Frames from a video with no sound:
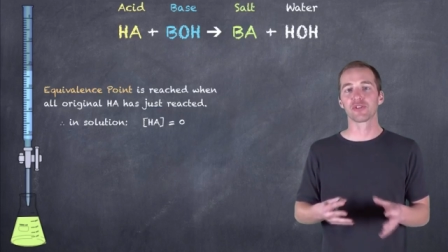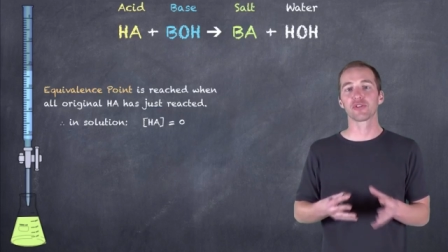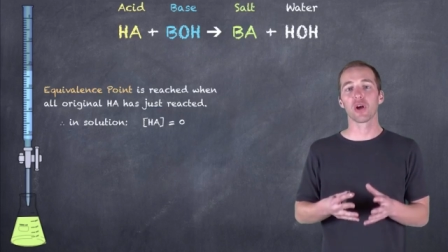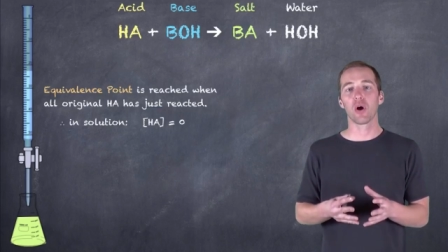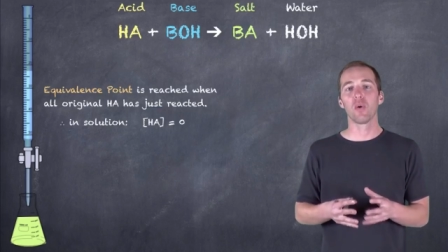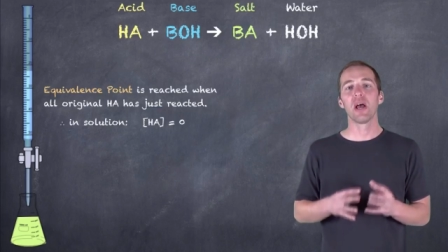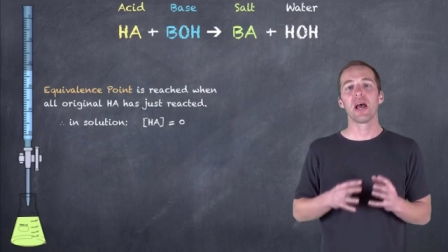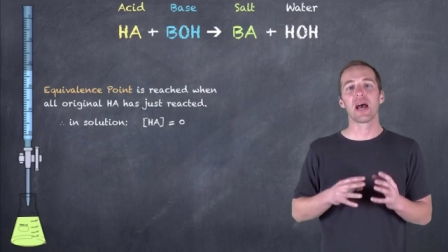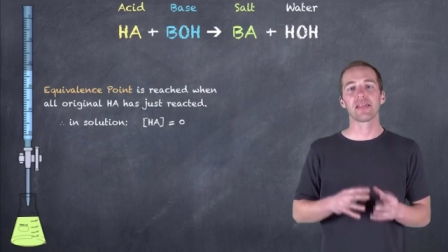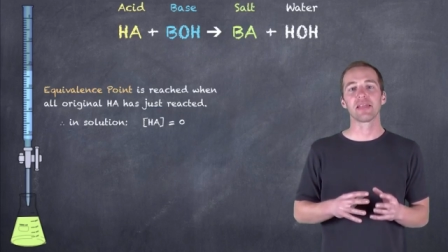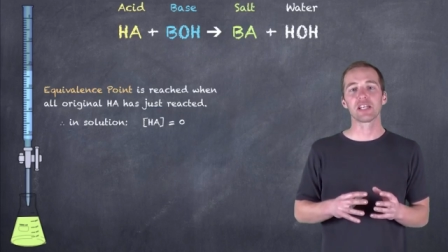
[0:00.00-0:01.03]
So
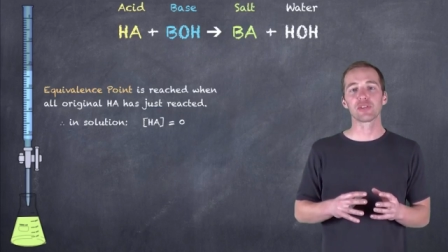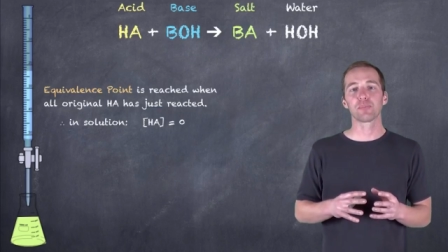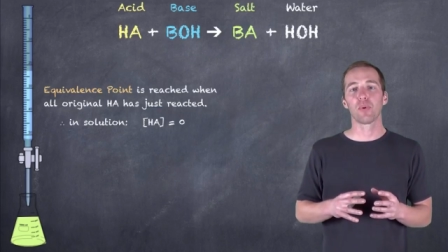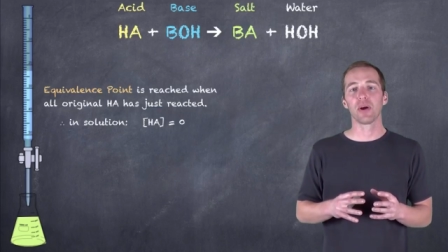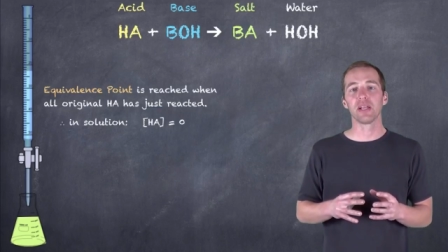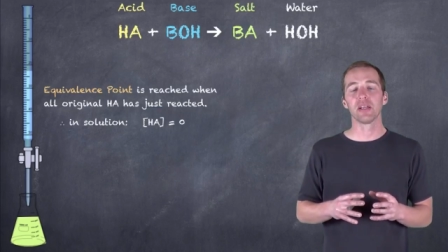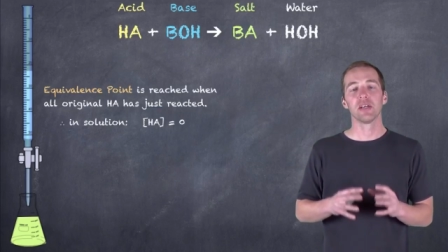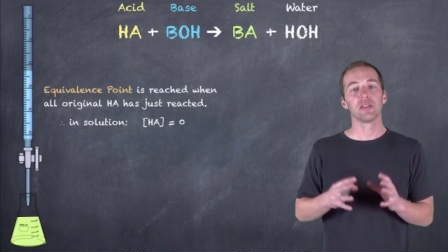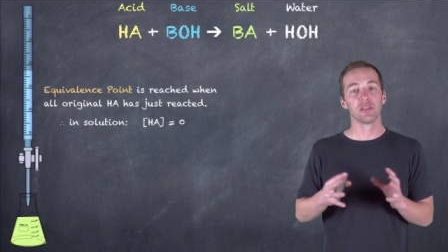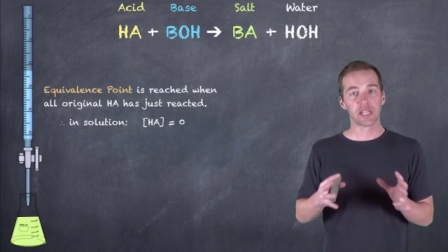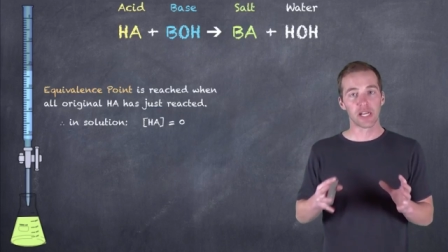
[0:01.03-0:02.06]
at this point,
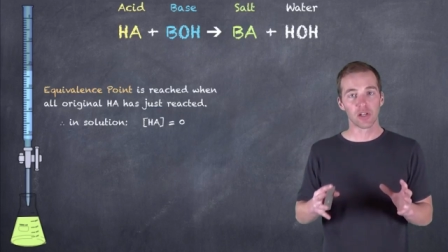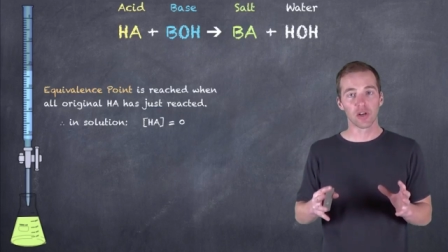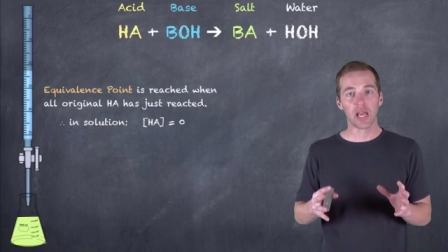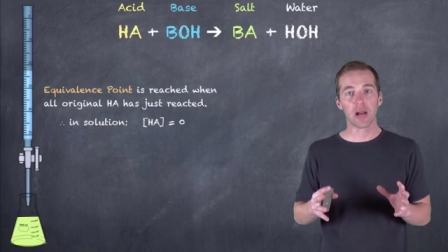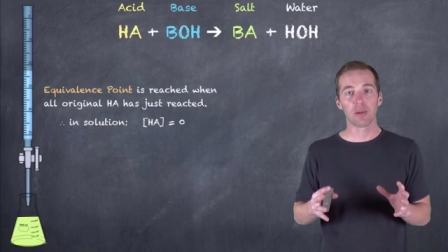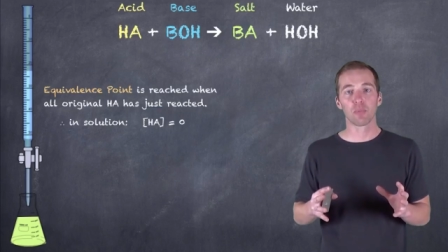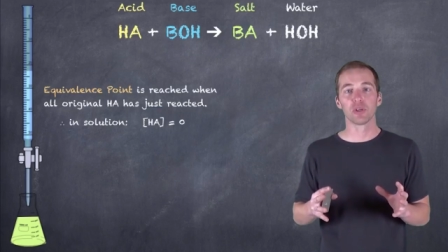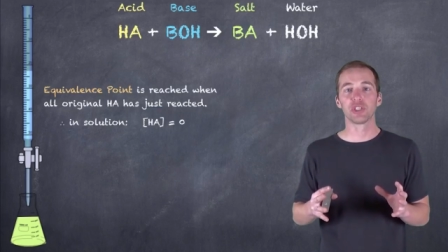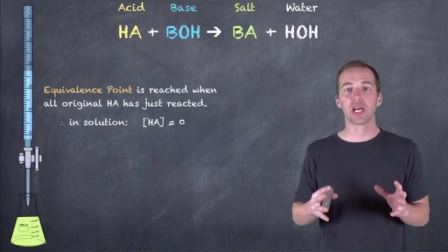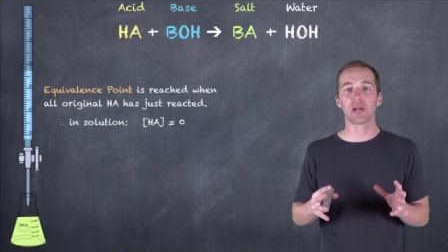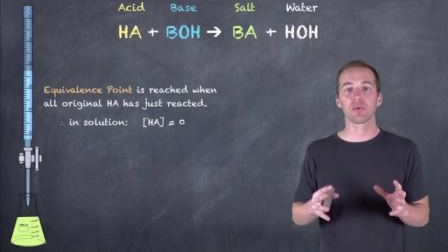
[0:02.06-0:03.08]
take a look at it
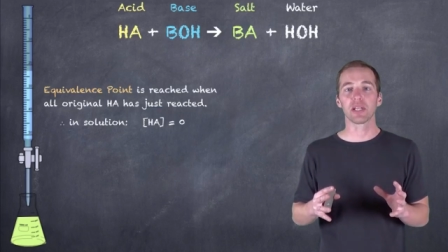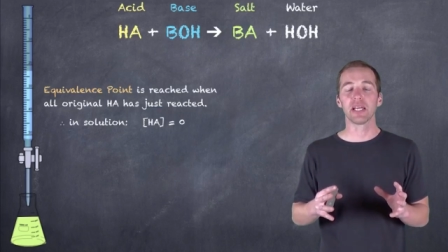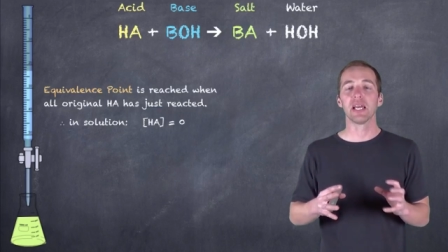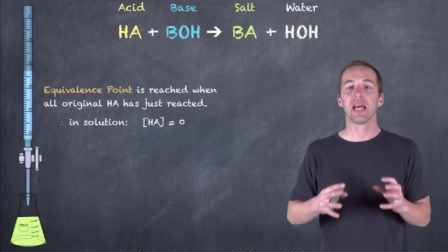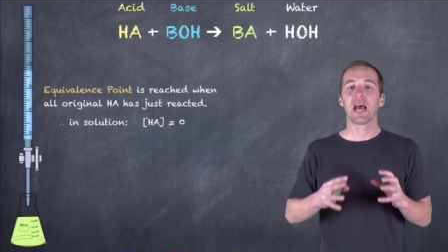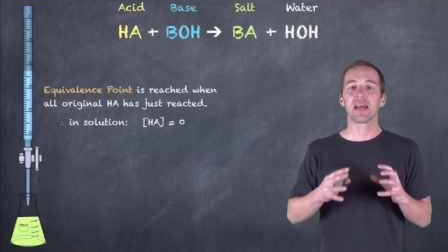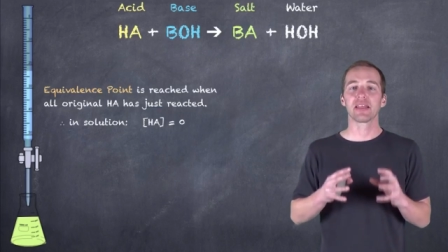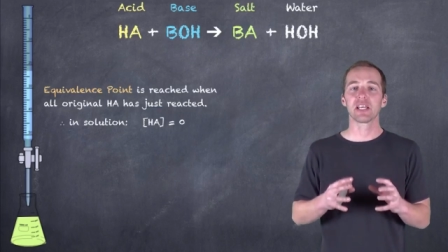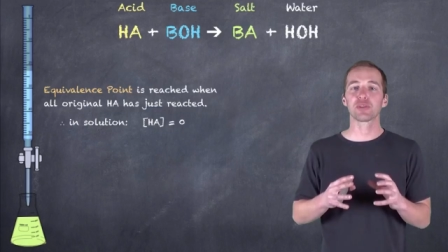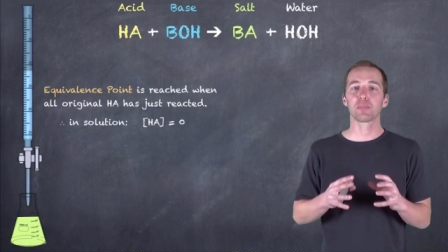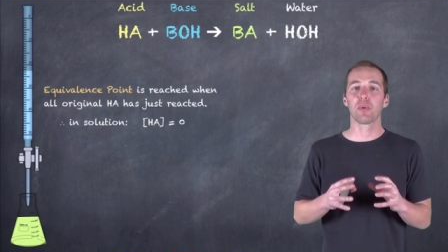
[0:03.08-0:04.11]
more generally,
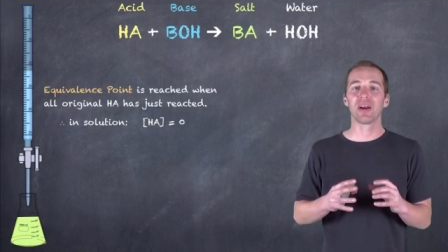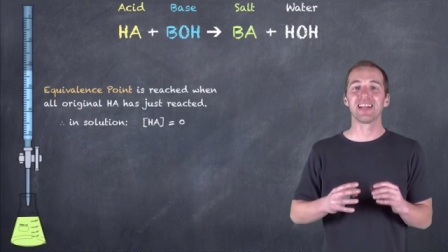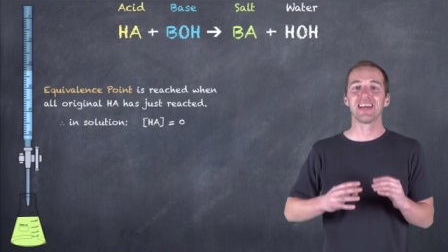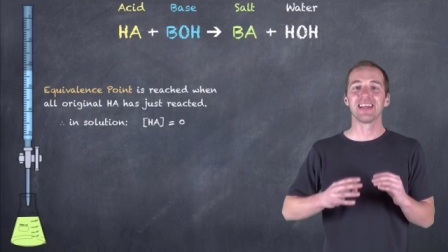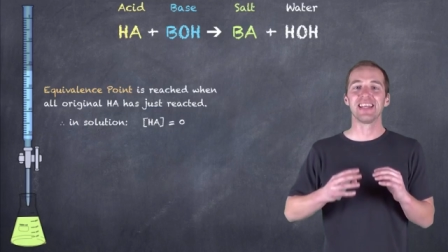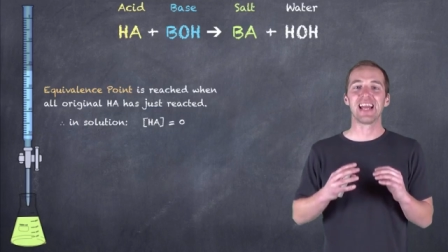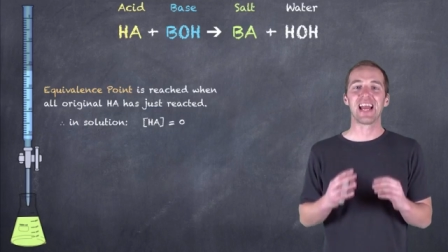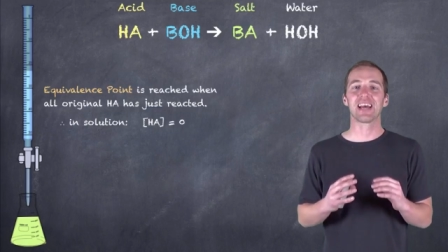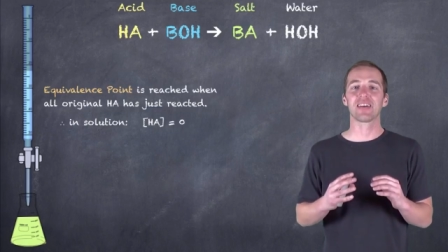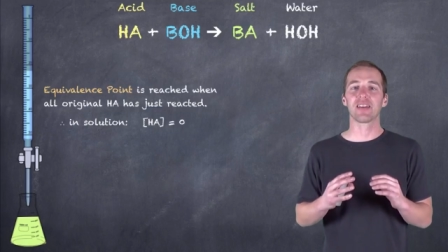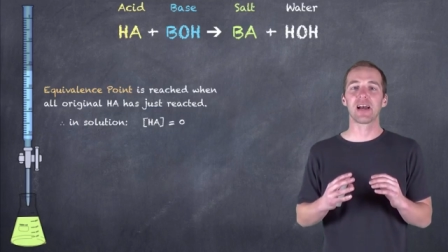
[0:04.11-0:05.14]
at this point the
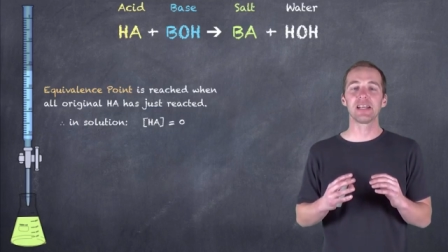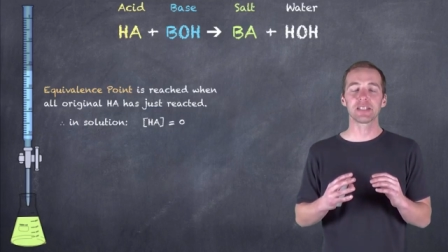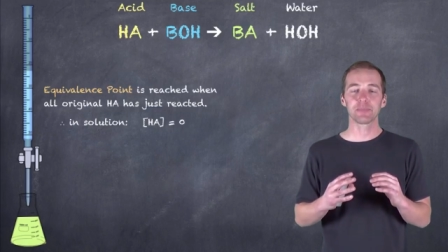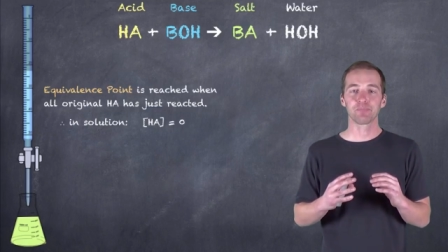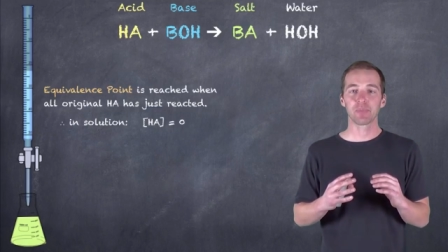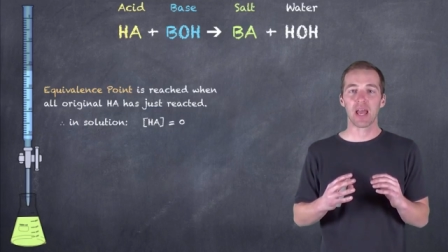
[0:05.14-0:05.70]
analyte